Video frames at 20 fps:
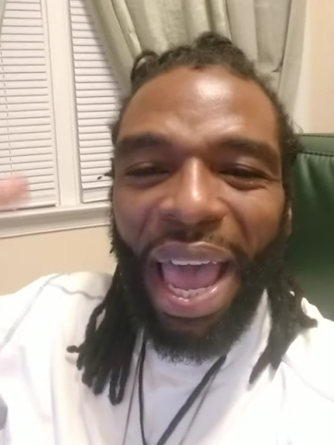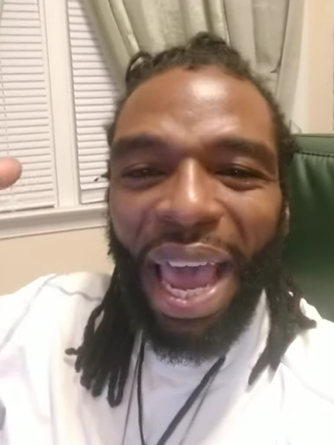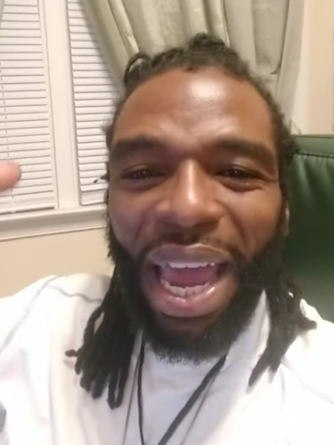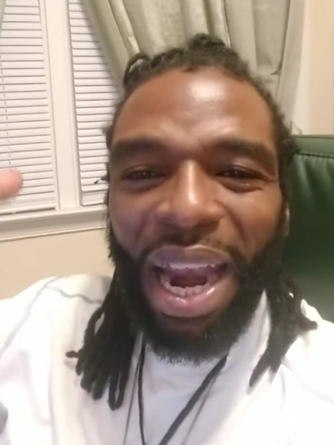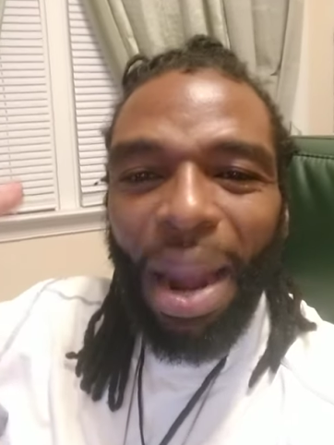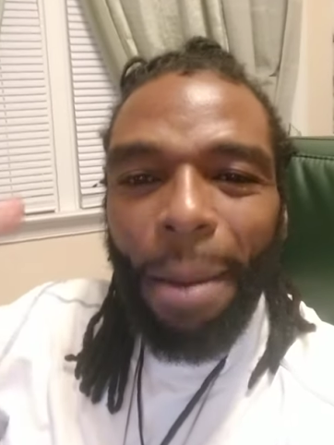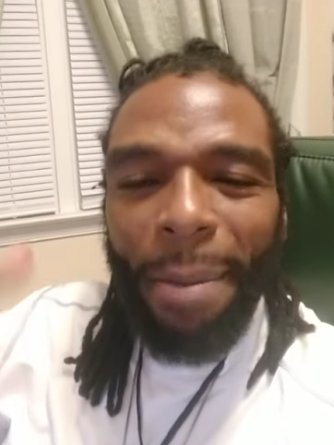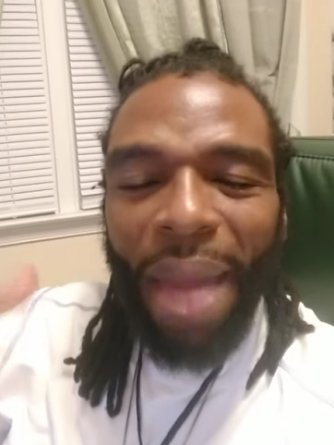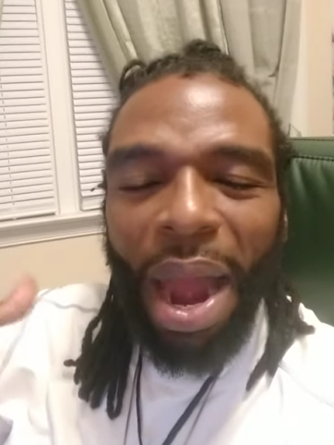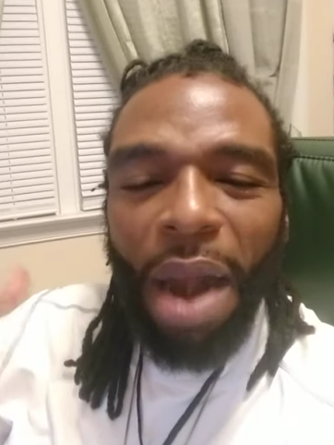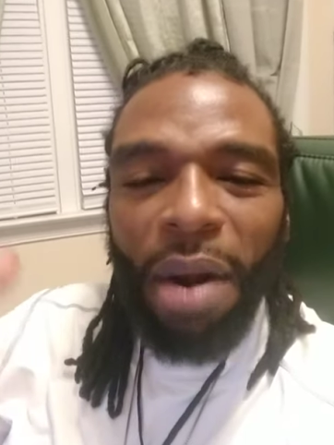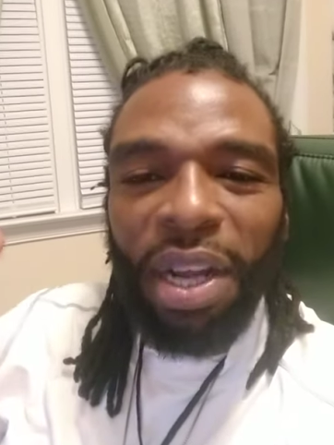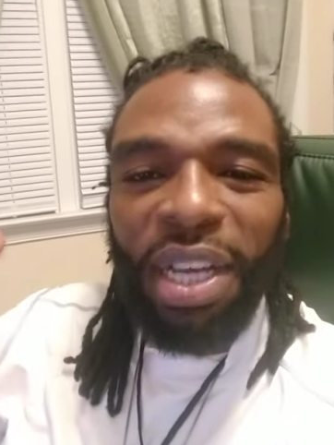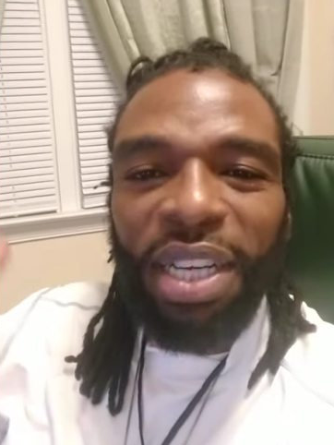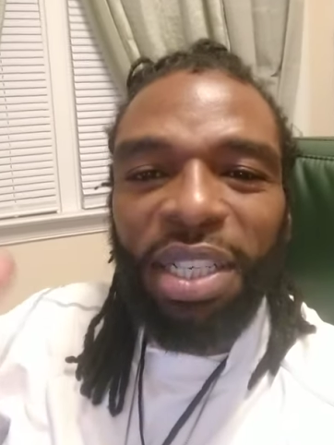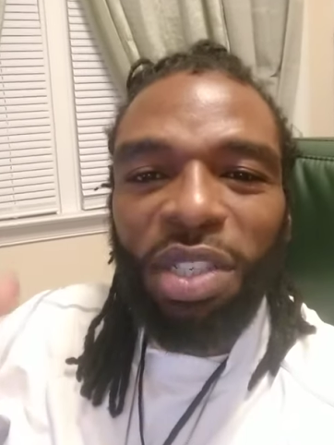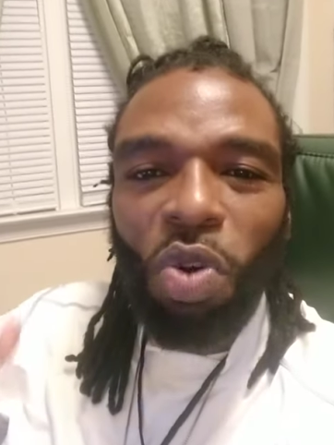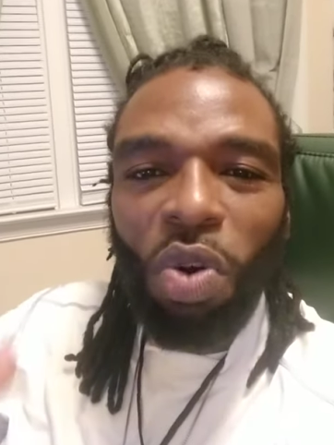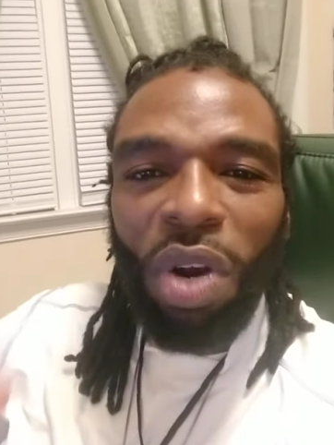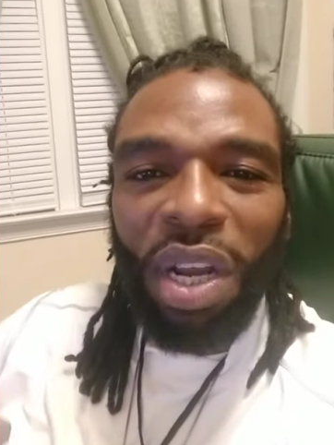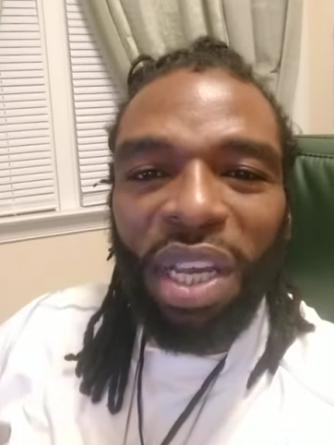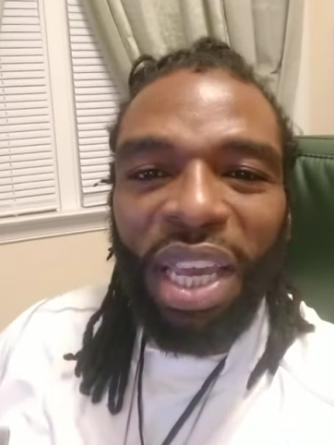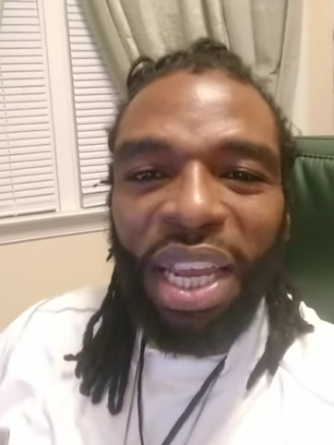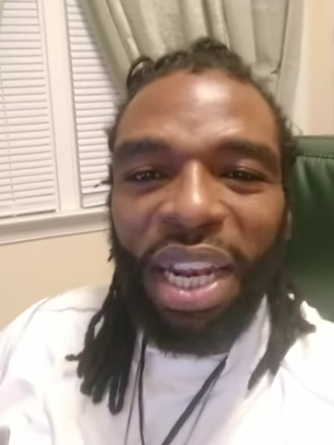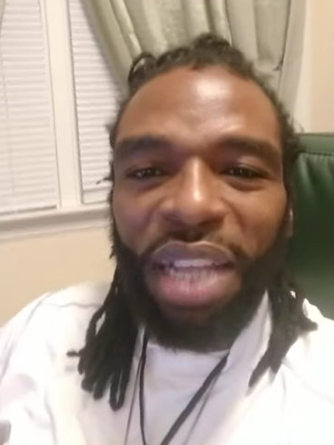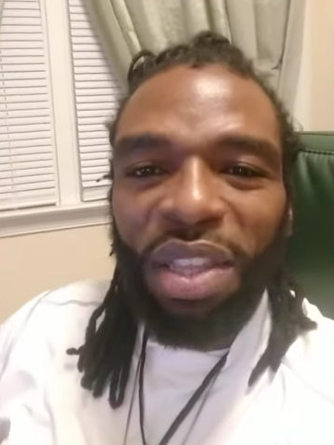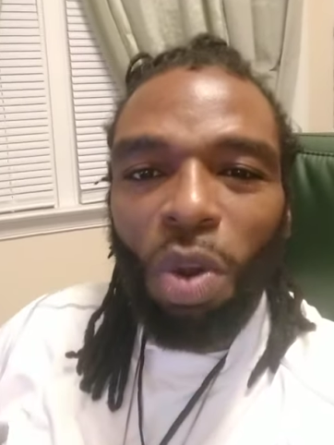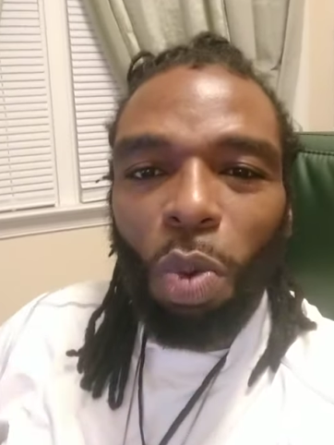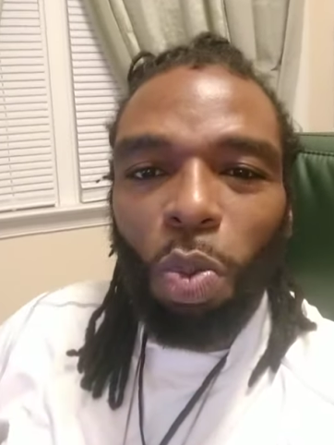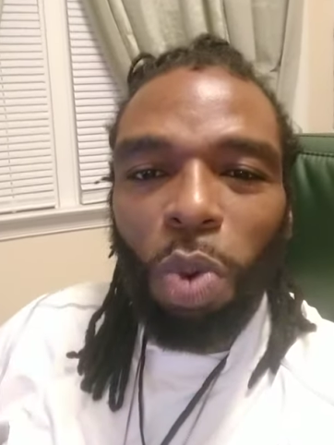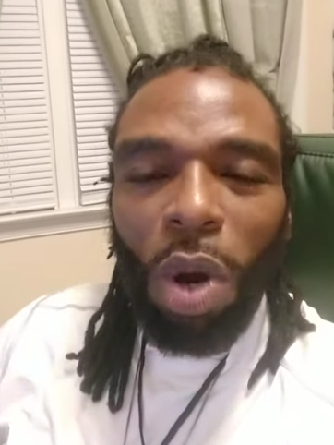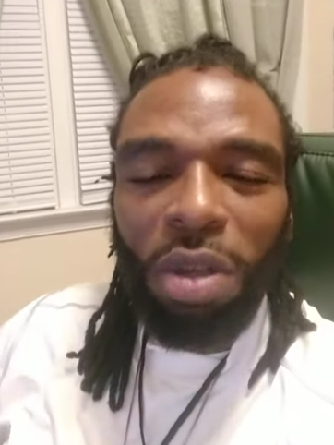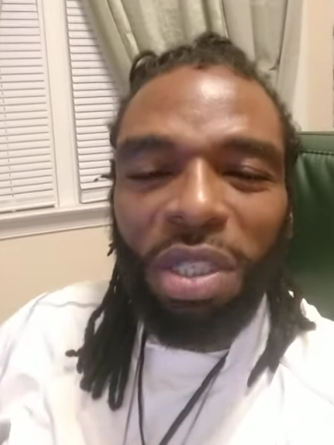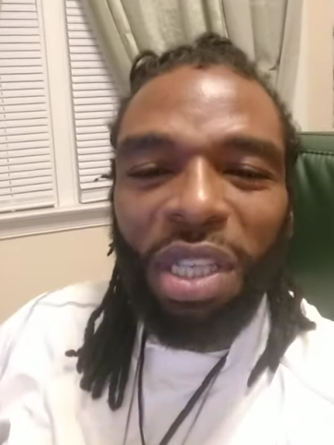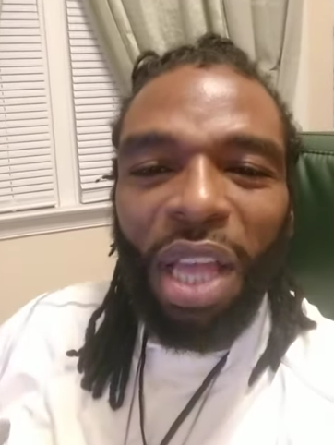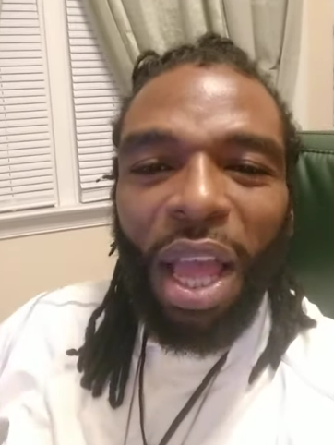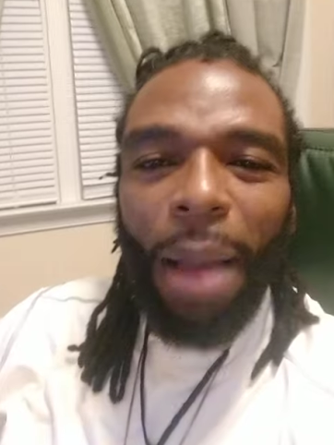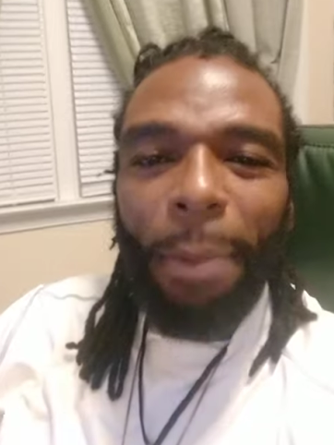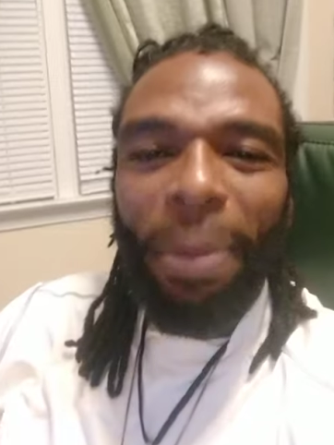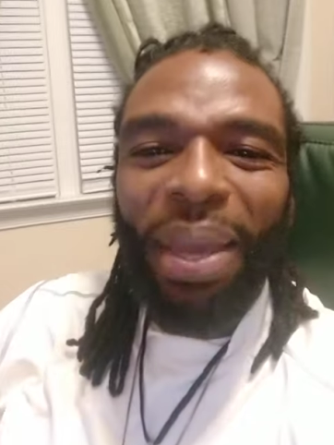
And America is going to get it the worst